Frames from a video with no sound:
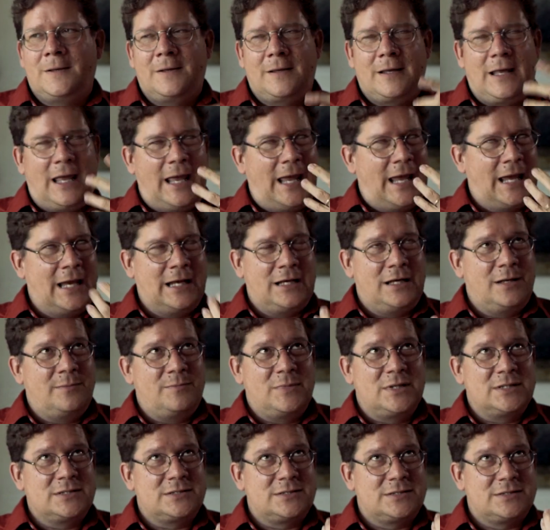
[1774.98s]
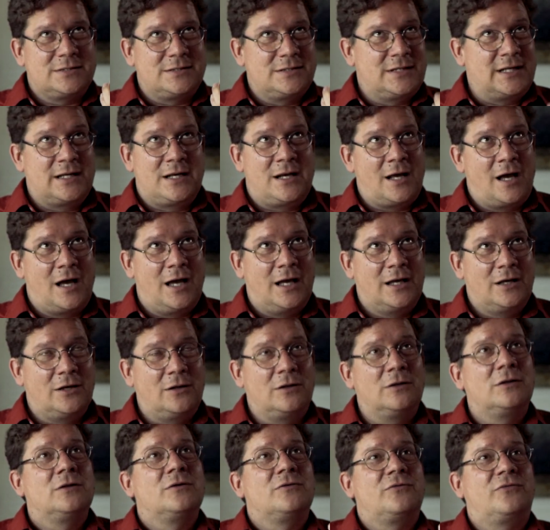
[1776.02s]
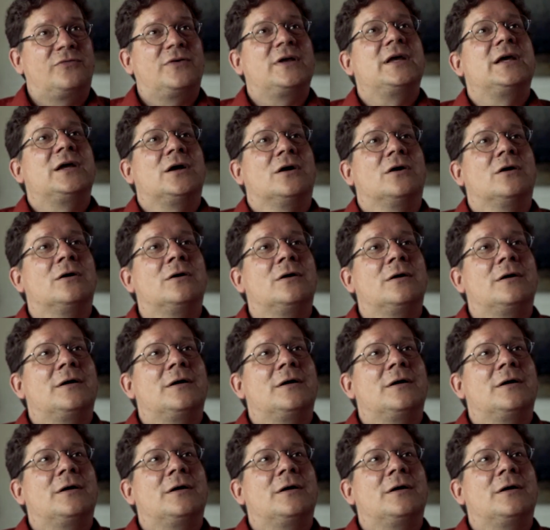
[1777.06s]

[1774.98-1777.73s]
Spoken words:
animus, denial, fear